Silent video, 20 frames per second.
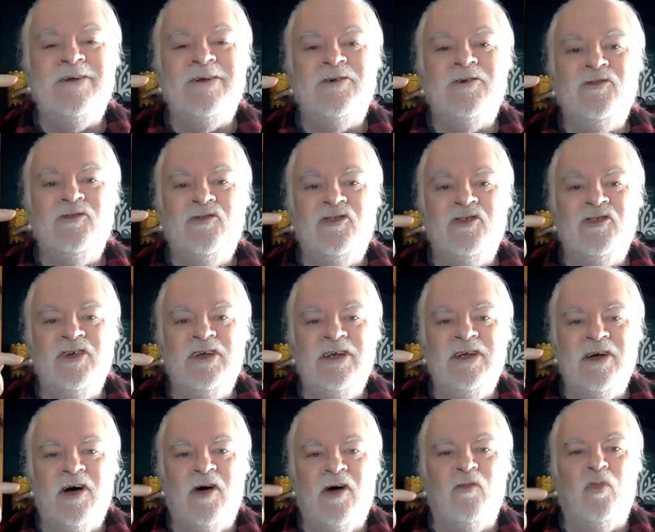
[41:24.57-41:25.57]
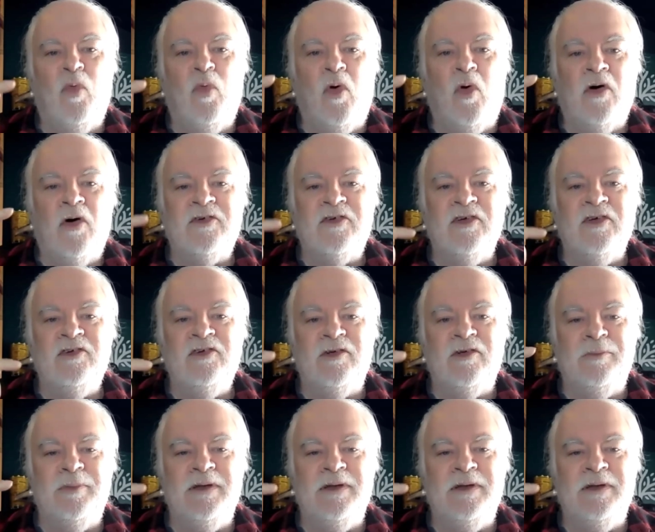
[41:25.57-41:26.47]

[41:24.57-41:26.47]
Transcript: energy of wanting